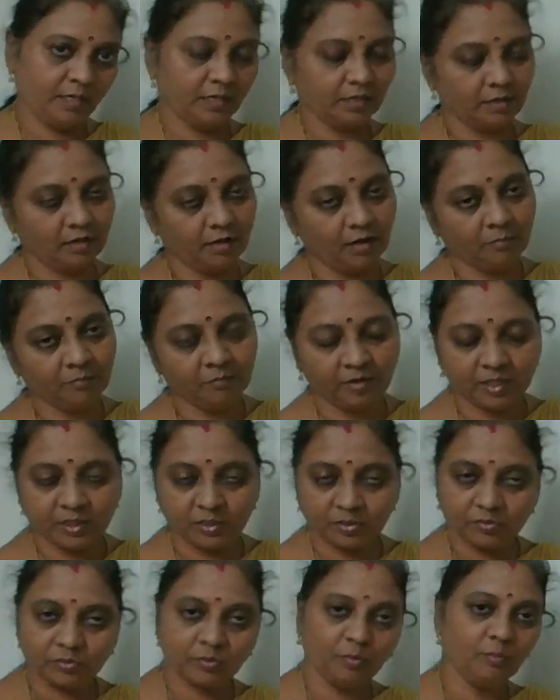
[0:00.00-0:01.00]
Ram
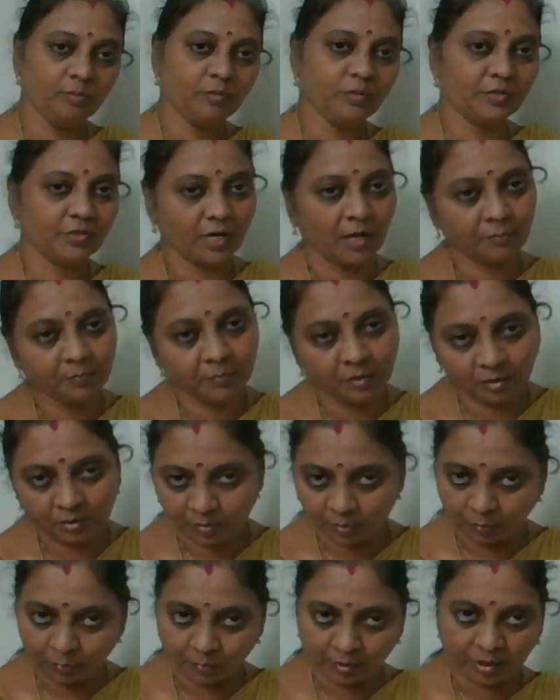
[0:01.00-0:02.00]
went to school, Sham
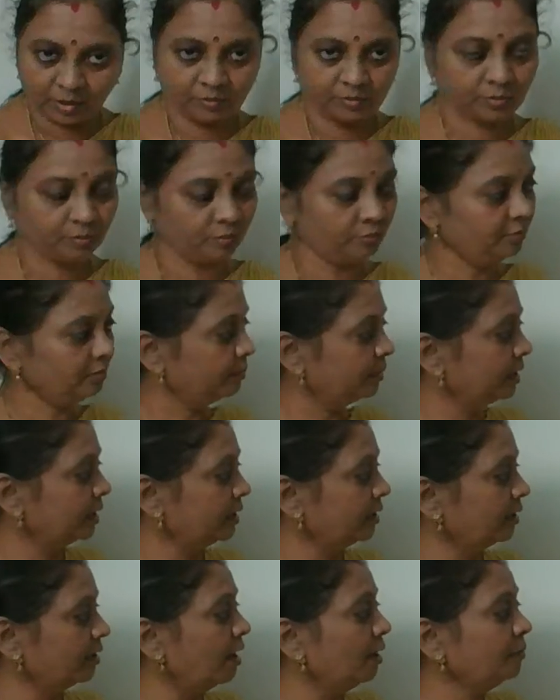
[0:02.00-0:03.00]
also went to school,
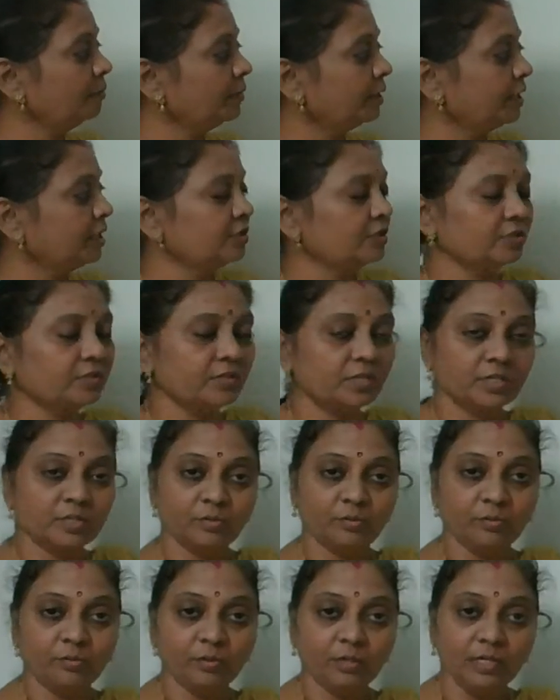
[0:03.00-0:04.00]
but Ram reached the
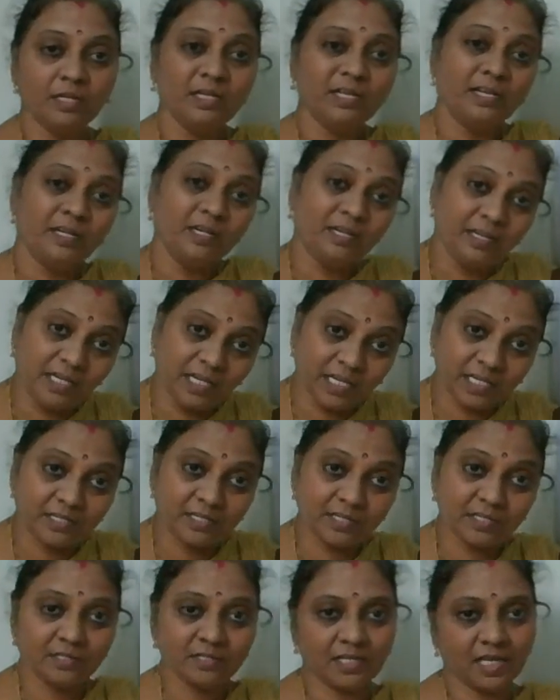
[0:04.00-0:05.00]
school
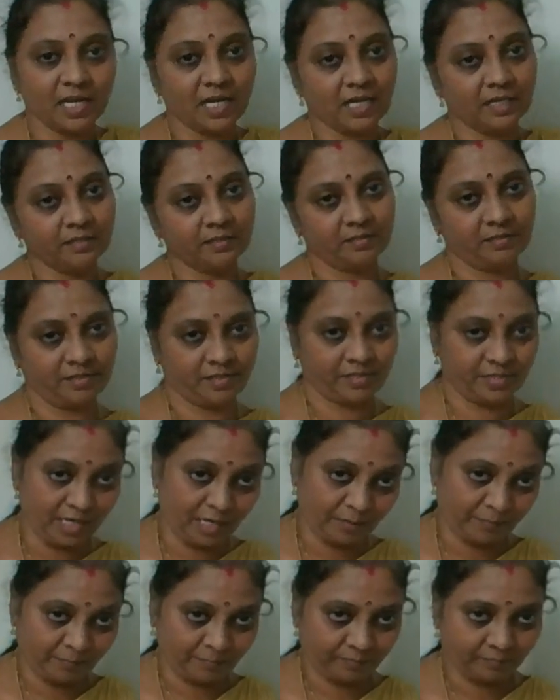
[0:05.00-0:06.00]
later than
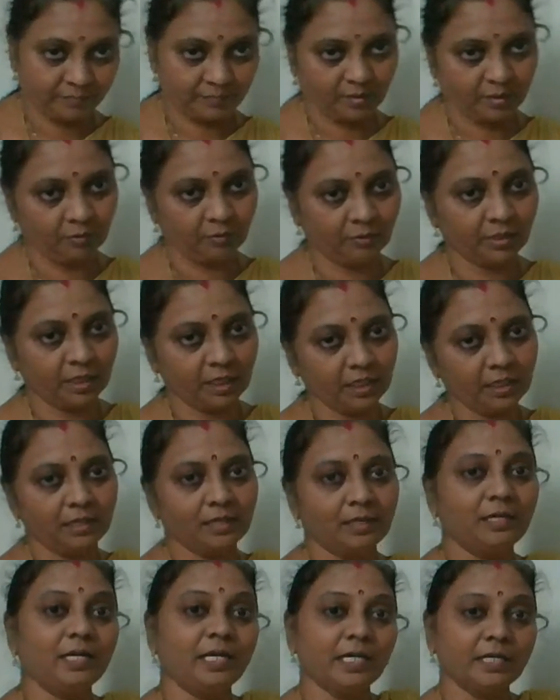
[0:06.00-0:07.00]
Sham. Okay,
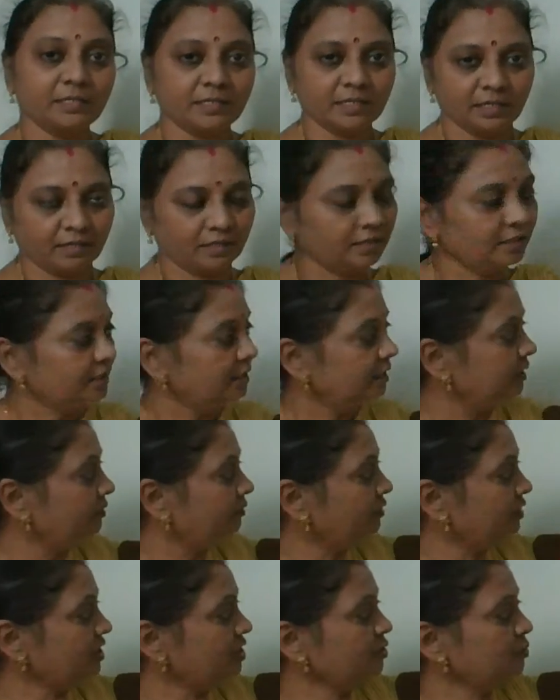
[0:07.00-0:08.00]
later.
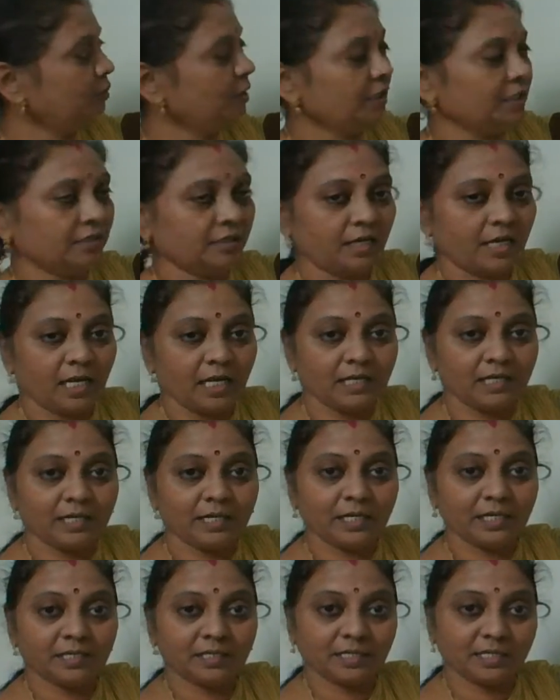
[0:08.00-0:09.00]
First one,
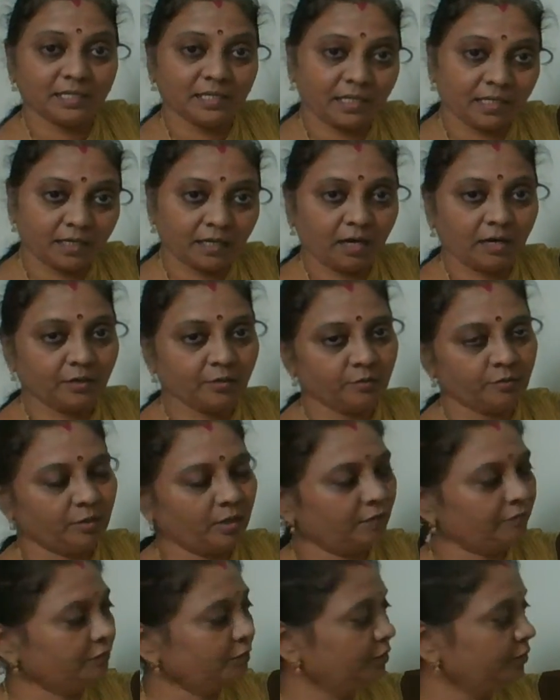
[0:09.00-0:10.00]
later, you
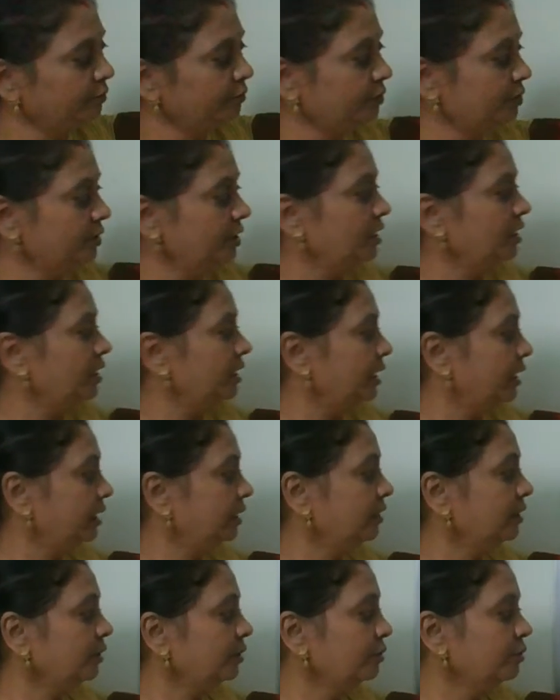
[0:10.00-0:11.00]
have to use.
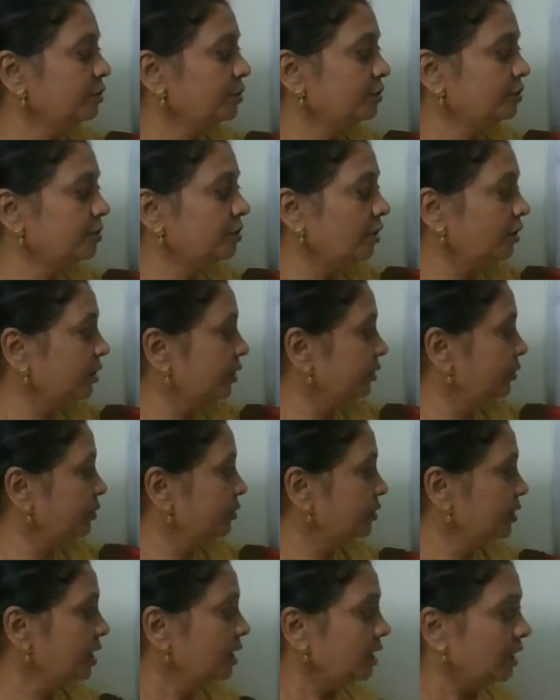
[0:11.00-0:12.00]
Here you should not
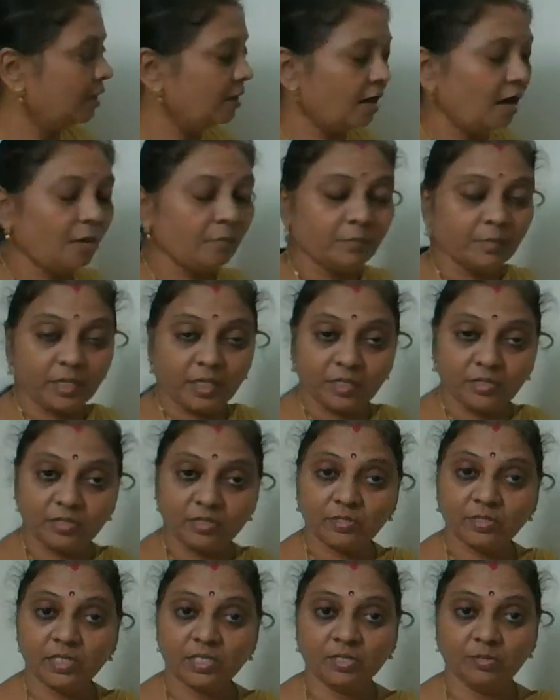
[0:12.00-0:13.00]
use. Ram
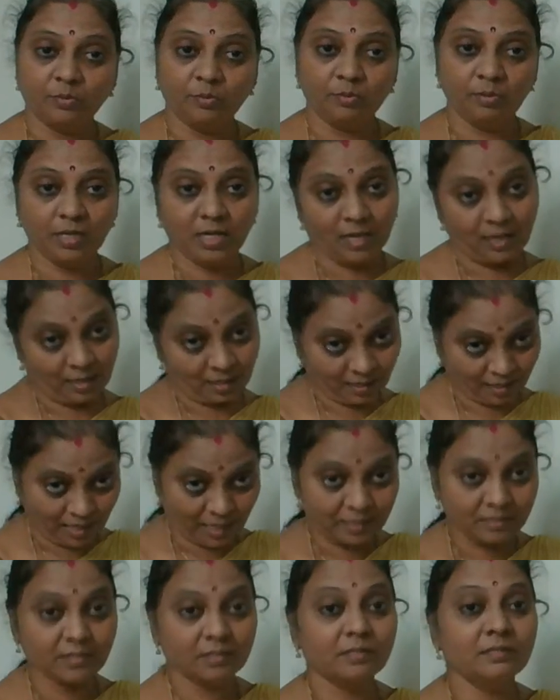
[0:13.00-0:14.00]
reached the school
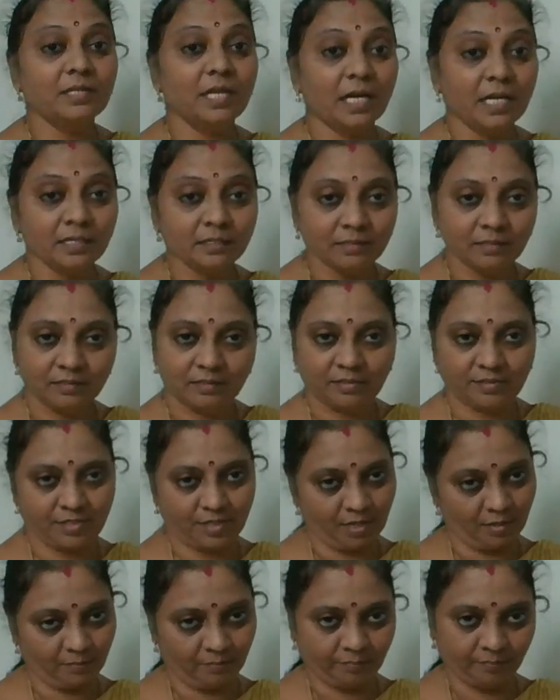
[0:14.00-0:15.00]
later than
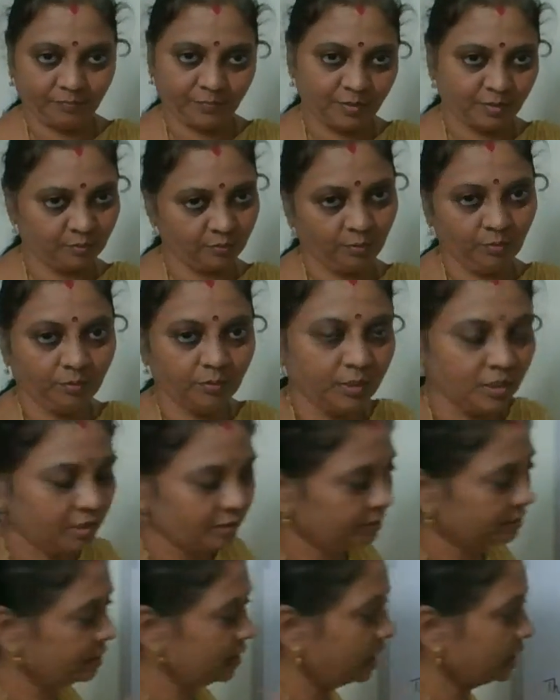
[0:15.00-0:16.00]
Sham. So
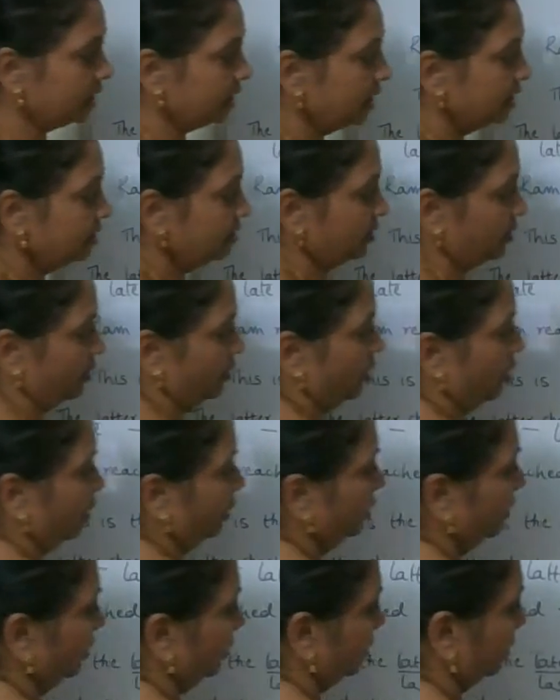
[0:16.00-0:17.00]
that is wrong.